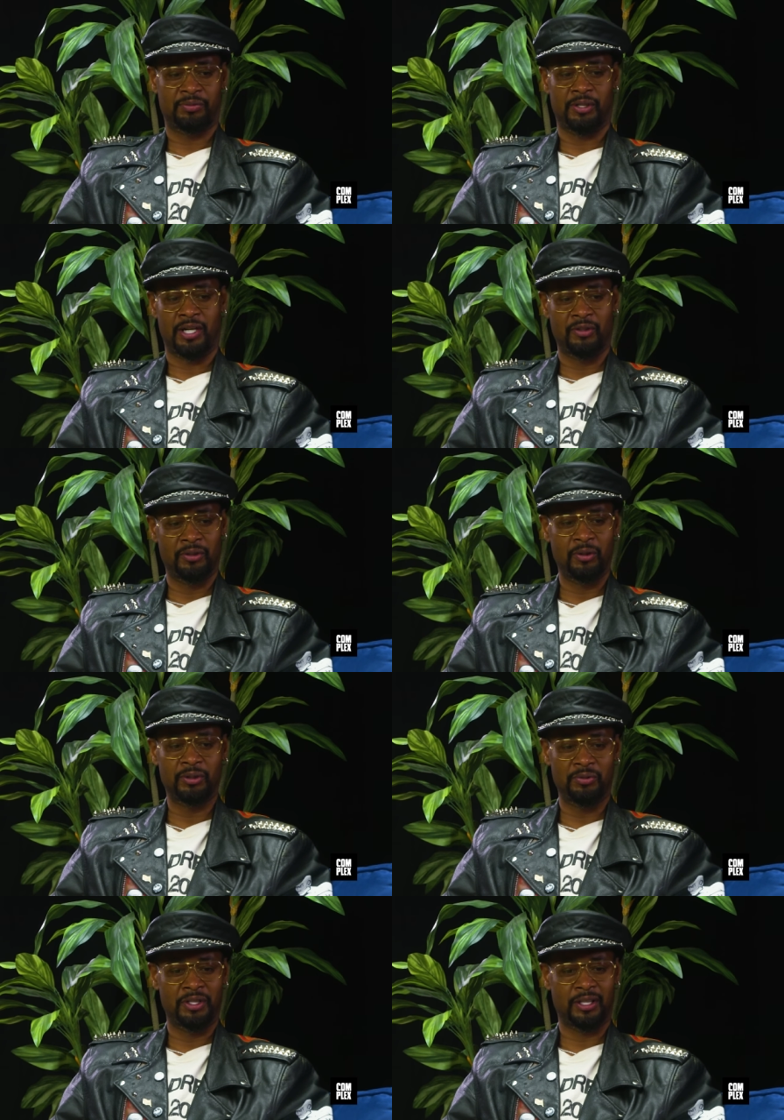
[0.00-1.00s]
just whatever you
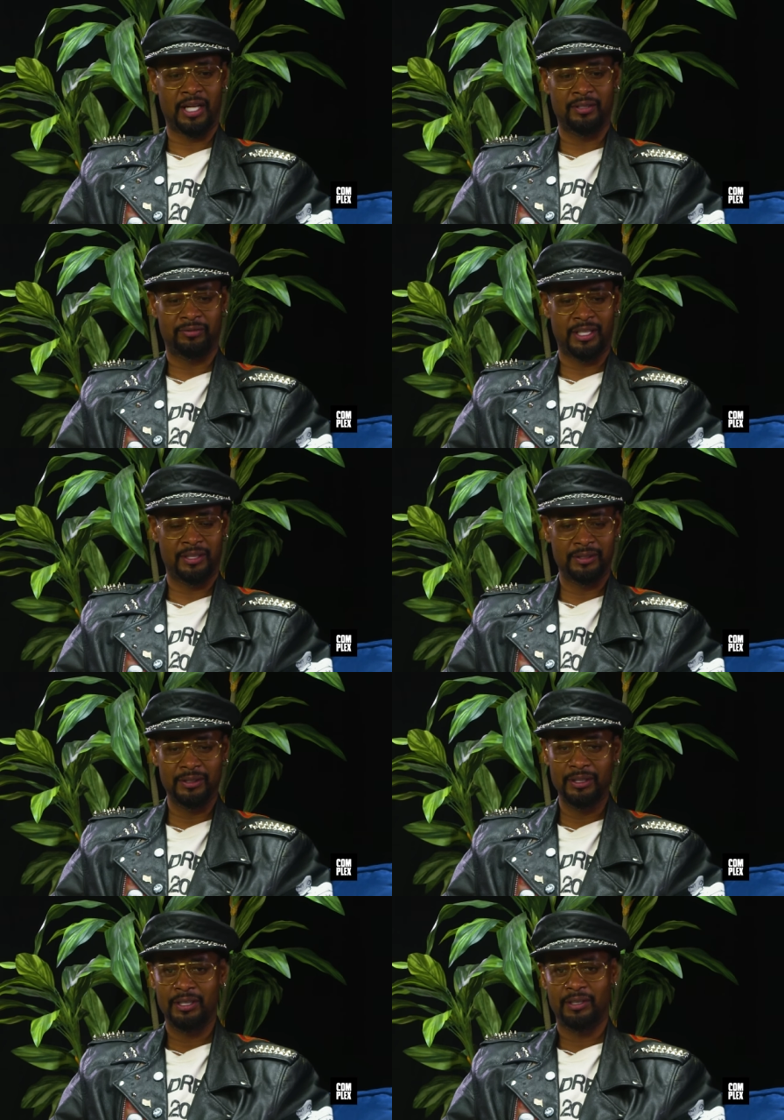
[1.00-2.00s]
go through in your life that
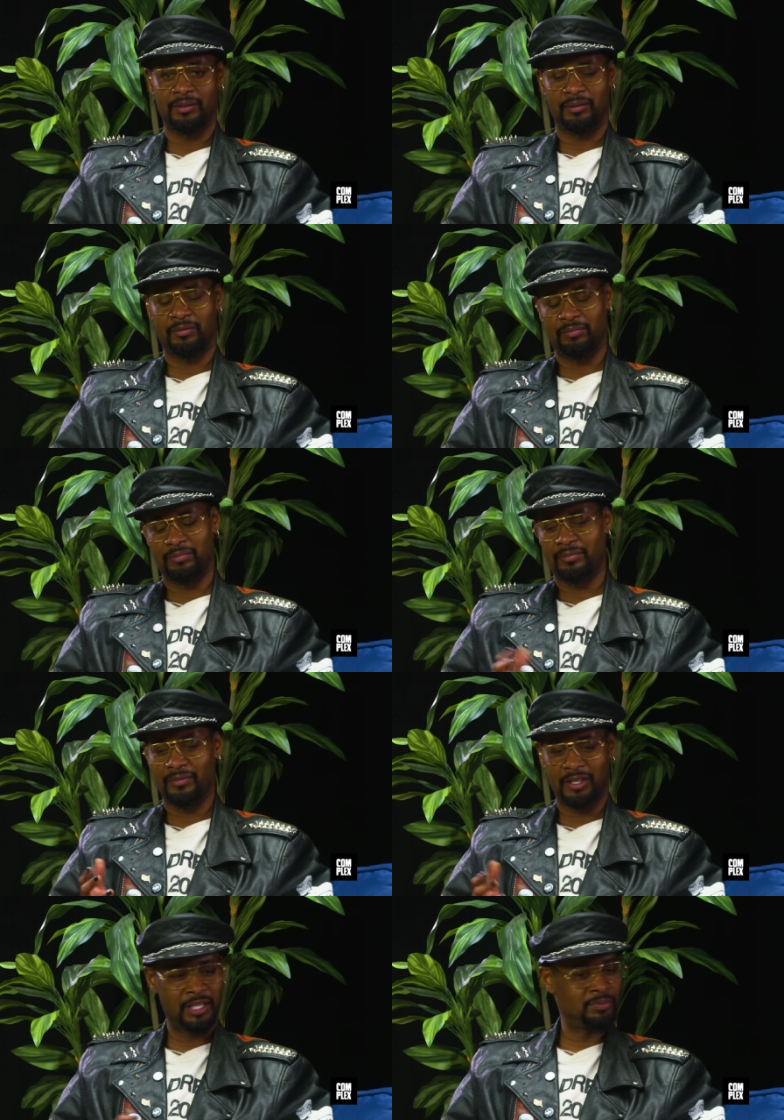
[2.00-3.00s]

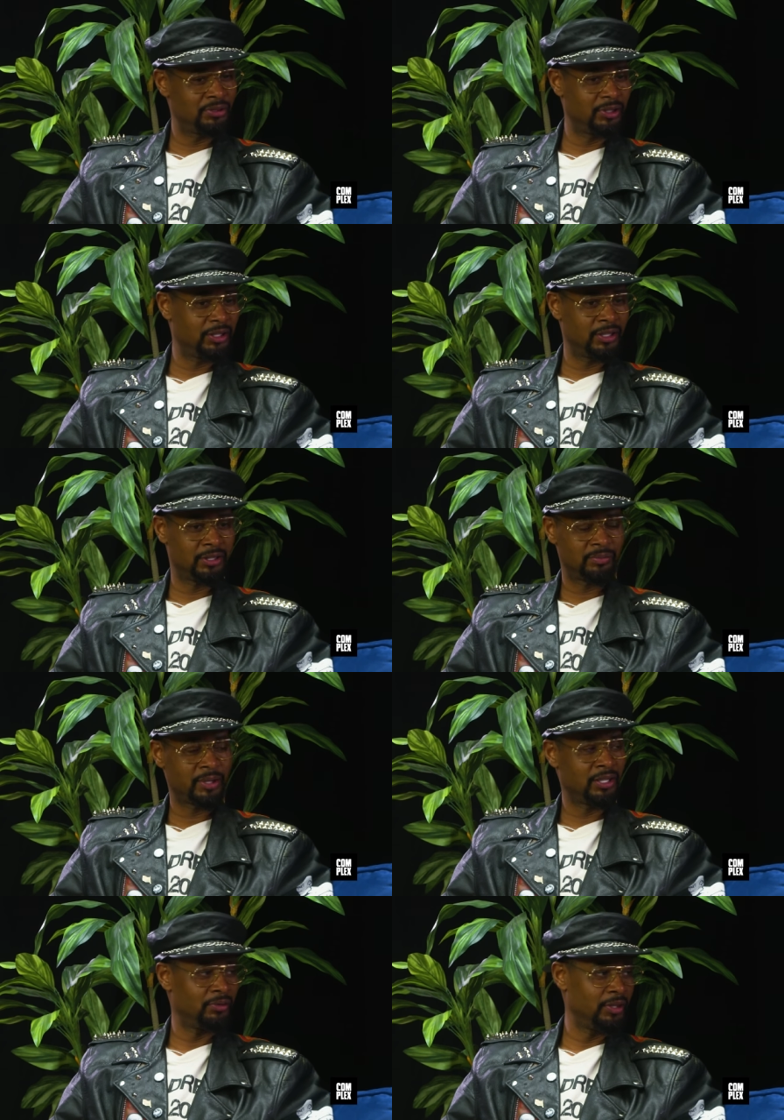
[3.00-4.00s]
keeps you good or
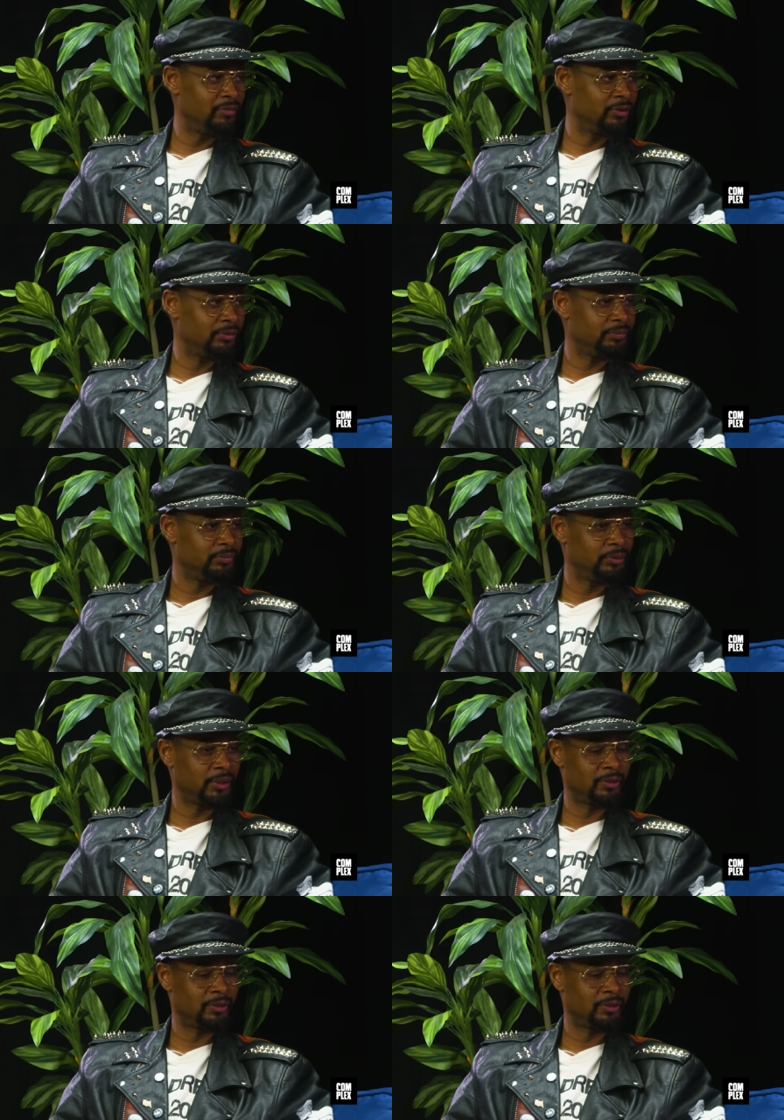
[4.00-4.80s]
make you evil, you